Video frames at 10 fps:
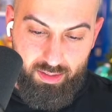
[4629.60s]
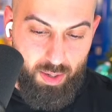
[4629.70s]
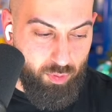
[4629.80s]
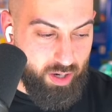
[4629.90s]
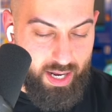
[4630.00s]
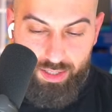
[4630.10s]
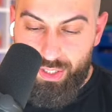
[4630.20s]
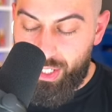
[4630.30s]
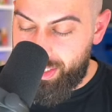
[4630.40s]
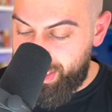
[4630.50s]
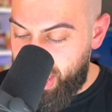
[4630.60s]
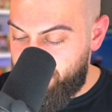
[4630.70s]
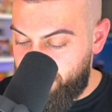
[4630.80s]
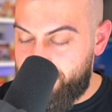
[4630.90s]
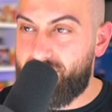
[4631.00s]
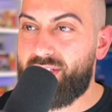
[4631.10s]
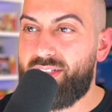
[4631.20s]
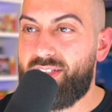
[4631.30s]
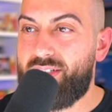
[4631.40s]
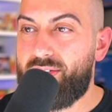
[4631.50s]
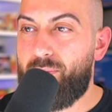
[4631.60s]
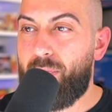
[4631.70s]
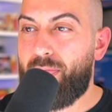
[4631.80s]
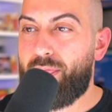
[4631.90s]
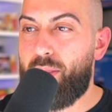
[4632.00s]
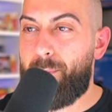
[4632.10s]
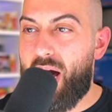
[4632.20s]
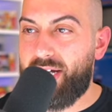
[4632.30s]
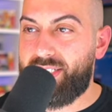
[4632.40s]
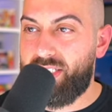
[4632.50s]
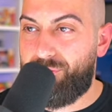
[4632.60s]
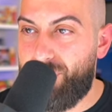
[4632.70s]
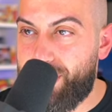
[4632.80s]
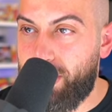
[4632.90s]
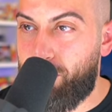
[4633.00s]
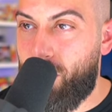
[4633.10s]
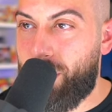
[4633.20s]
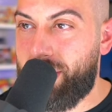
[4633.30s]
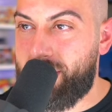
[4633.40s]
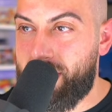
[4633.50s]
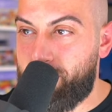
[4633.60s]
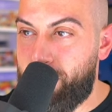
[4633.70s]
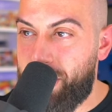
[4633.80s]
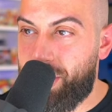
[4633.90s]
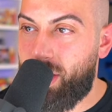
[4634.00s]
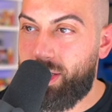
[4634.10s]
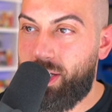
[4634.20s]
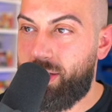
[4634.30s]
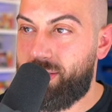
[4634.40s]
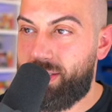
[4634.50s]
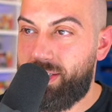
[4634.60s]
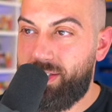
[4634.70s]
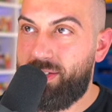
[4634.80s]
I'm running out of card savers. The box is officially broken, says B Chuck. It is.